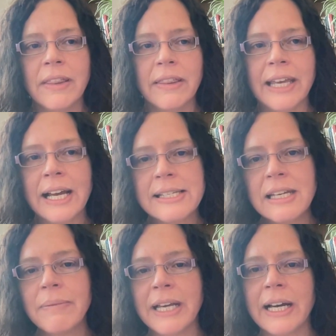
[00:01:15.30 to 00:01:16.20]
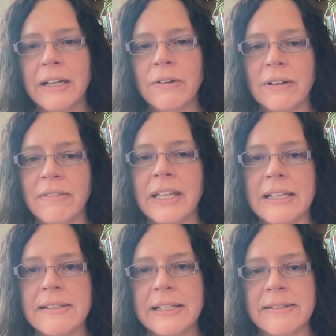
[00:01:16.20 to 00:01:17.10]
The idea behind all of
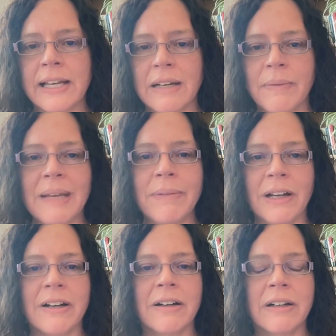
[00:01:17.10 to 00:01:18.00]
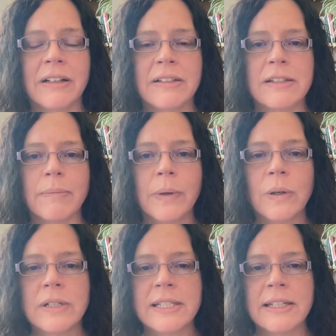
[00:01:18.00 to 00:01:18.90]
this is that people are
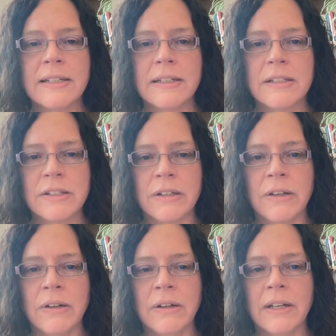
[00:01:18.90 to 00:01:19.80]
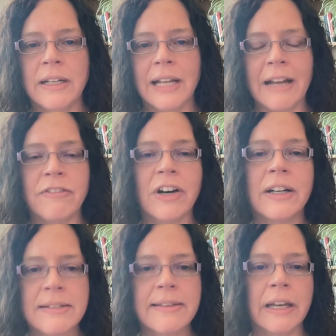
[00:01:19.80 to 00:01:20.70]
supported to
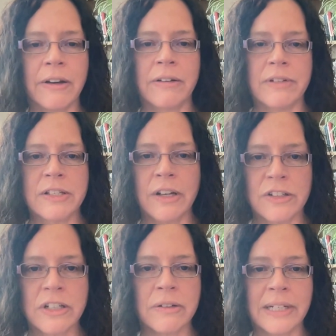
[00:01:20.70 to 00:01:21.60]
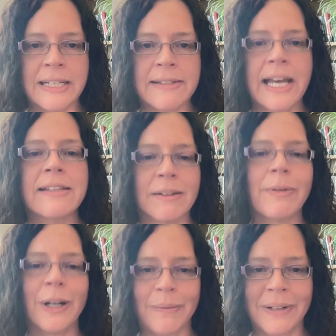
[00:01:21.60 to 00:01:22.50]
advance their own research careers as
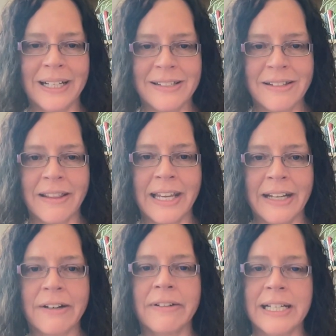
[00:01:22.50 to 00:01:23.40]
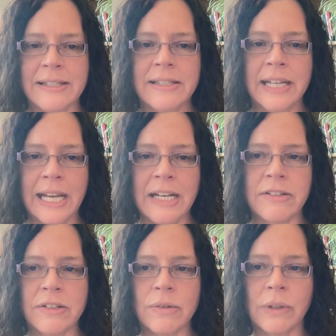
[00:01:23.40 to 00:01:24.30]
appropriate to their career stage
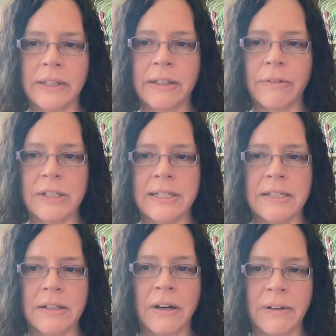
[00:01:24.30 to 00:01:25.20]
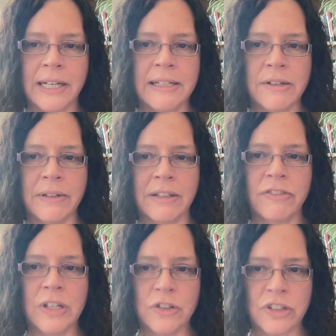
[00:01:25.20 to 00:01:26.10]
and to what they're wanting to go on and do in the
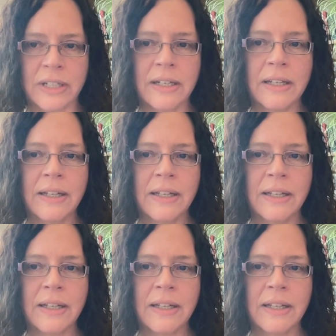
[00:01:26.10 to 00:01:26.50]
future.